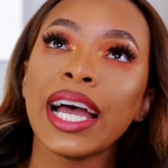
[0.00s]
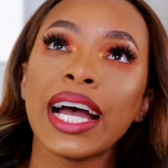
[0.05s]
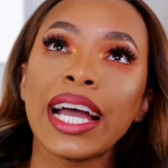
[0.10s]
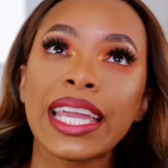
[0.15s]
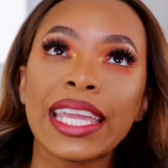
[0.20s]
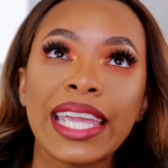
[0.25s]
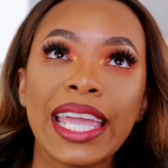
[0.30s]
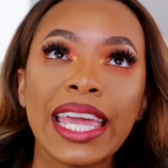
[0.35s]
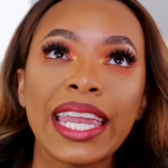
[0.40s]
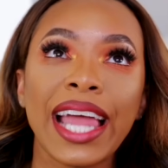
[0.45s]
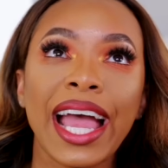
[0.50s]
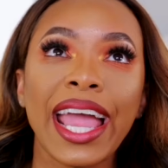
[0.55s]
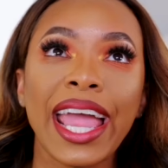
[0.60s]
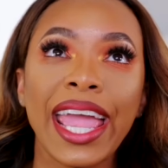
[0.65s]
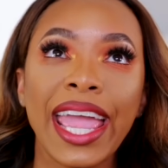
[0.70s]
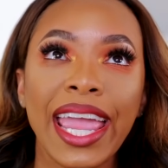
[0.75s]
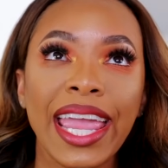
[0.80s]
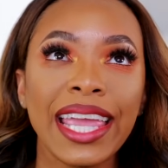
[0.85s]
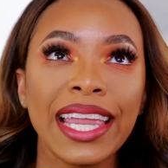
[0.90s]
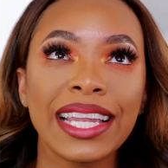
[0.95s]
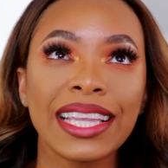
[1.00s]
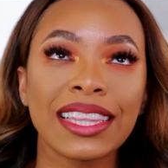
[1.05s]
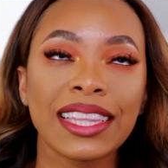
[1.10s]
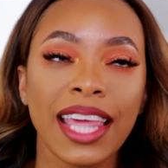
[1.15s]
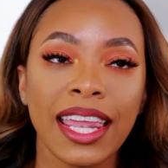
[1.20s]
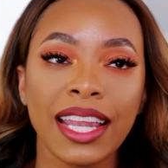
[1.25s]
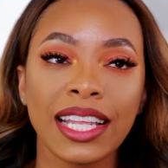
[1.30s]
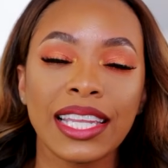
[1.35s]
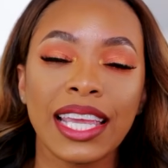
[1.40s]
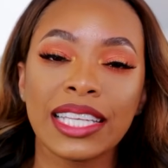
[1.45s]
Again, I hate
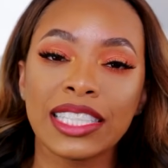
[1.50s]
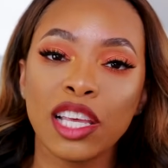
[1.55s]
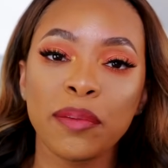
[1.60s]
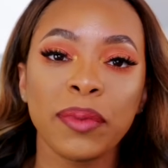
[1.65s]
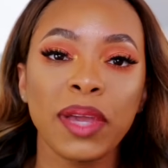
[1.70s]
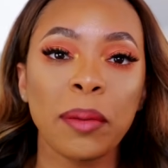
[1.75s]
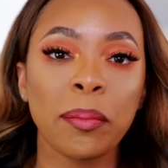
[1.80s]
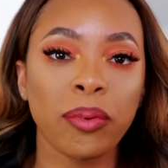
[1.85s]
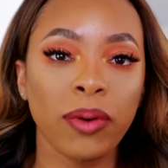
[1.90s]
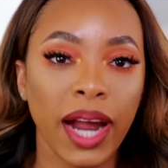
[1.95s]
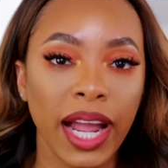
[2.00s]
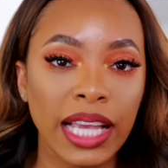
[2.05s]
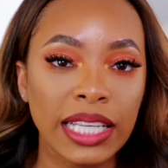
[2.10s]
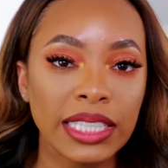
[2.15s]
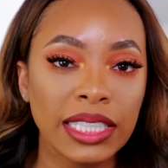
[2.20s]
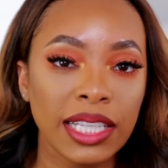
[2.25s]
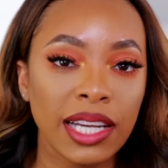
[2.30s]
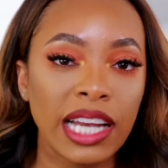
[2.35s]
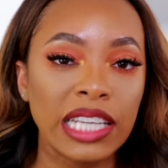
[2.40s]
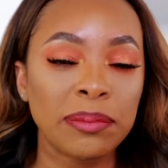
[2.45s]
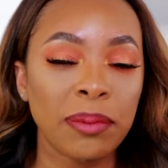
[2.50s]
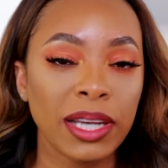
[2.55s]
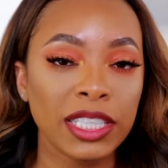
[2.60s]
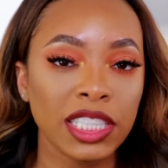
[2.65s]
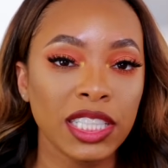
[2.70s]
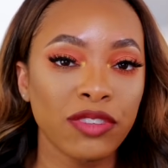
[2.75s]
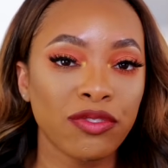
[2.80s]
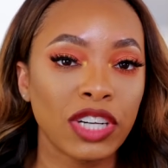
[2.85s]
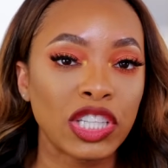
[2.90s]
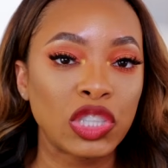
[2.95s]
that it is a bit pricier,
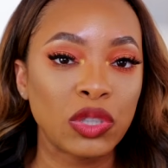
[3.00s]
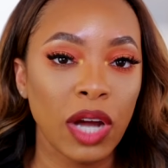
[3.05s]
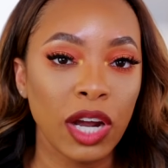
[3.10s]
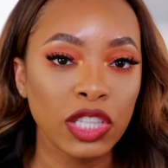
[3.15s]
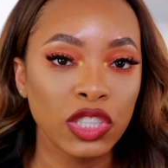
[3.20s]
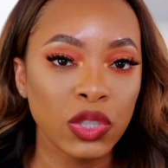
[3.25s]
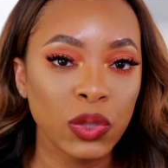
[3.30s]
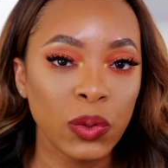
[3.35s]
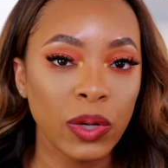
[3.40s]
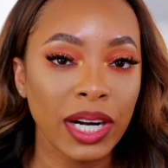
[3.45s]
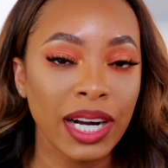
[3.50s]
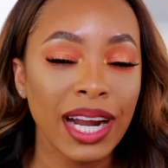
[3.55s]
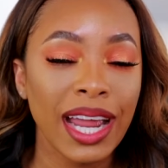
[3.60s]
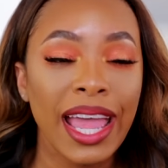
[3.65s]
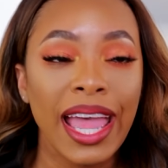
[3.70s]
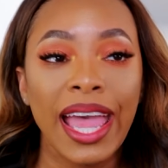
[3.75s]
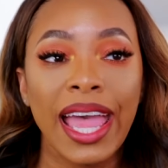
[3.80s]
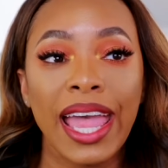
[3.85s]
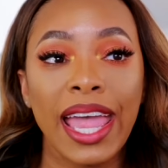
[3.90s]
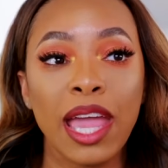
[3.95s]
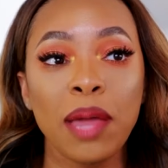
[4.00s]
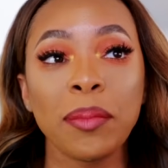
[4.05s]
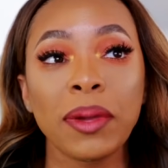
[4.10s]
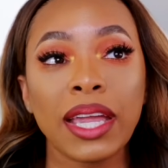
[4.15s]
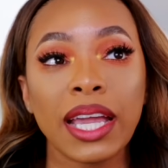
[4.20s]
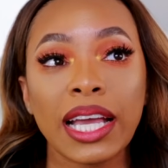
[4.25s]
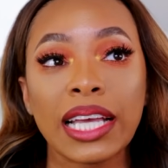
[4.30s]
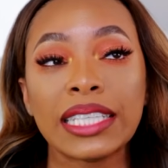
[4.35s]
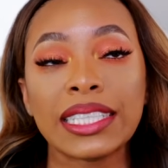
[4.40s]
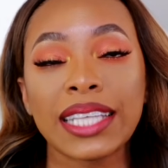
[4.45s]
especially for drugstore, and
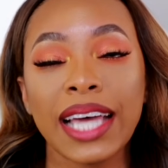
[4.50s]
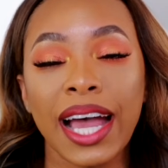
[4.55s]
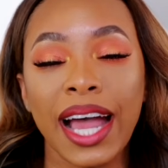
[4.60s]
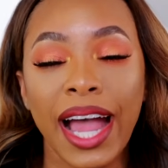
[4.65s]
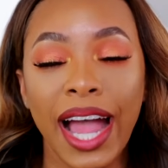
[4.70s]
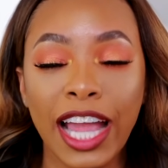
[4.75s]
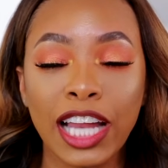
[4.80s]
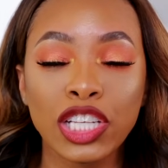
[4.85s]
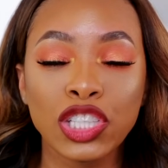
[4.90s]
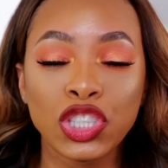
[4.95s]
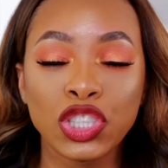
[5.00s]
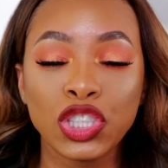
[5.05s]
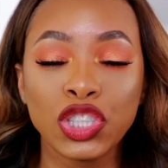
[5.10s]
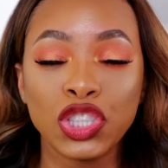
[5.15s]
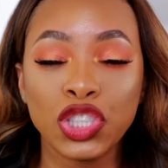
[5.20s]
because I